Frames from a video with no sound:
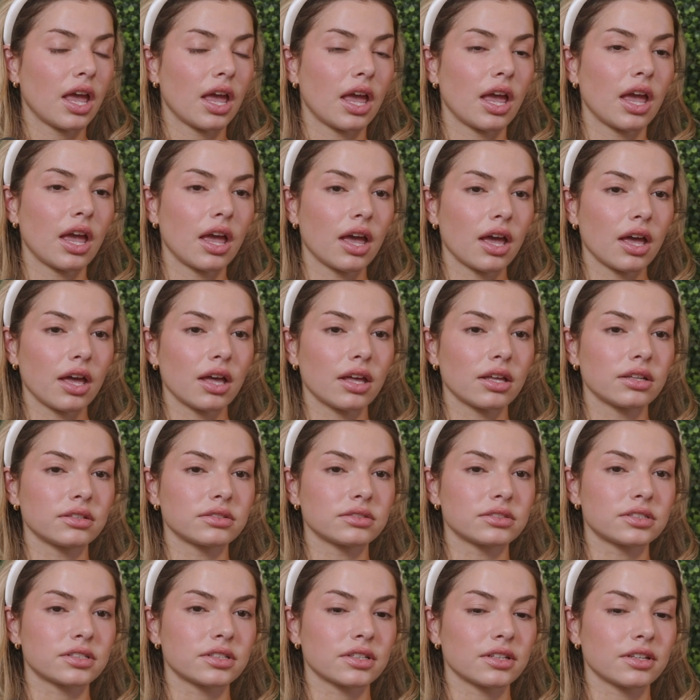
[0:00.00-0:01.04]

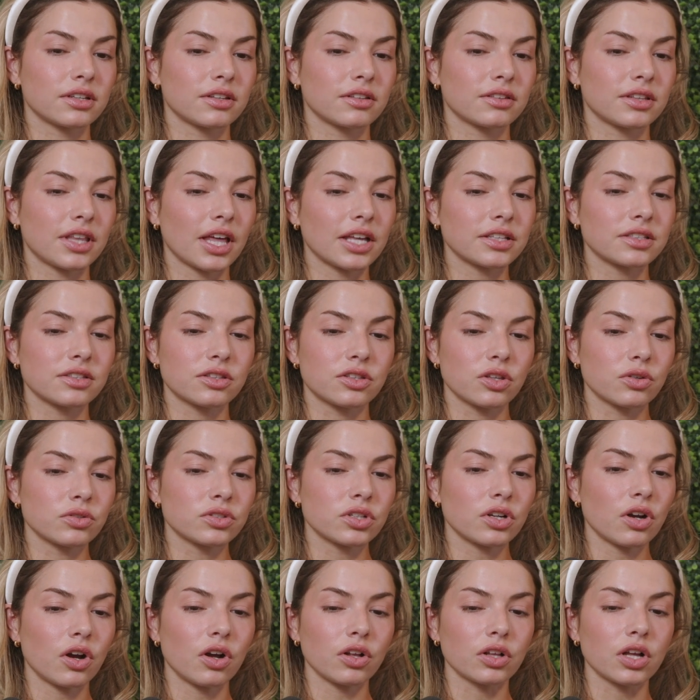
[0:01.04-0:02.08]
And that those
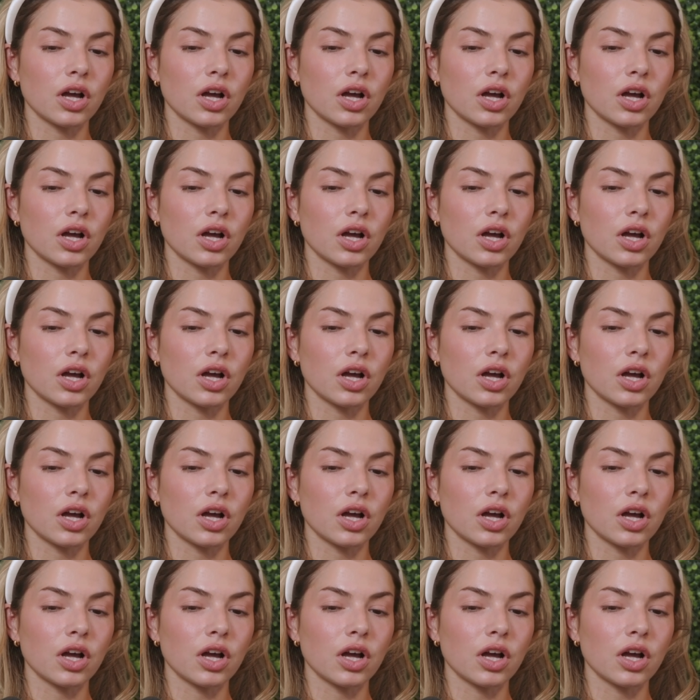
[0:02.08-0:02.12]
are all